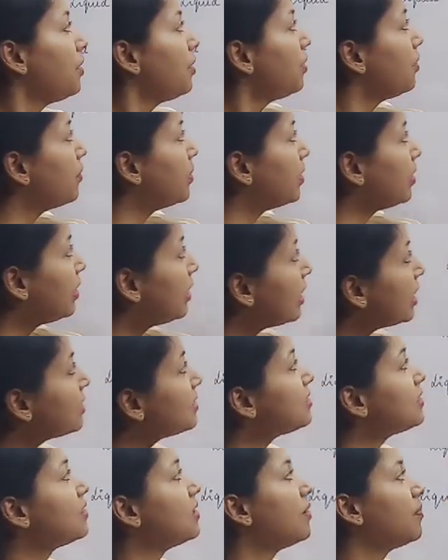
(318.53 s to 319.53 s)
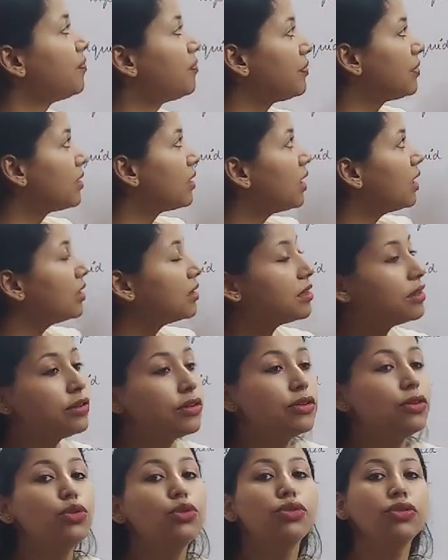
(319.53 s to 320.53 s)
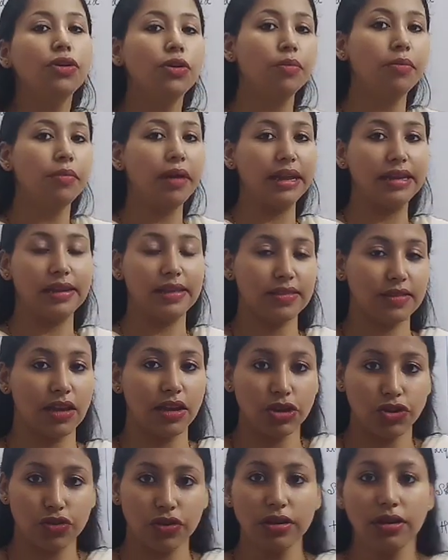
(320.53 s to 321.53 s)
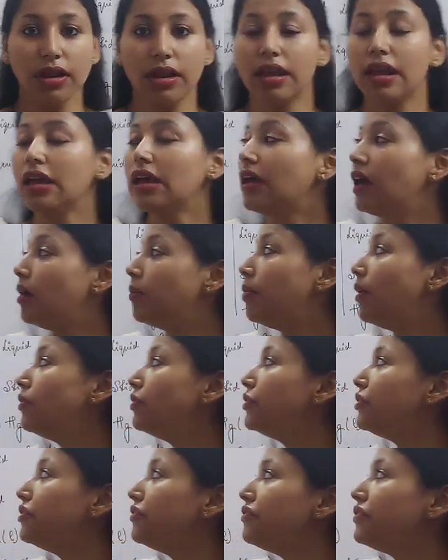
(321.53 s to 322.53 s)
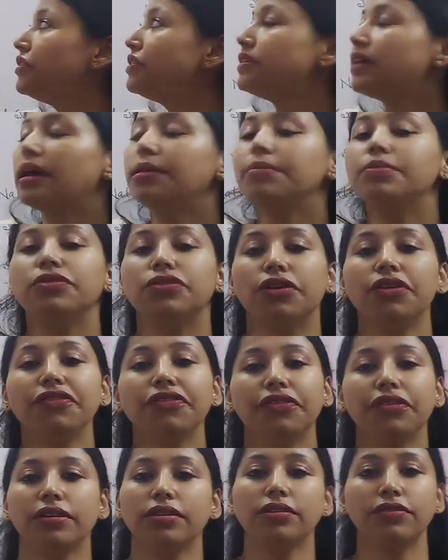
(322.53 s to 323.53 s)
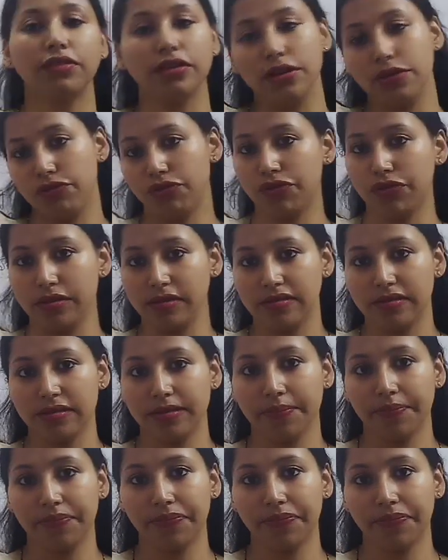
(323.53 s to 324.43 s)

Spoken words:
with this, I'll conclude my discussion about the different types of solutions.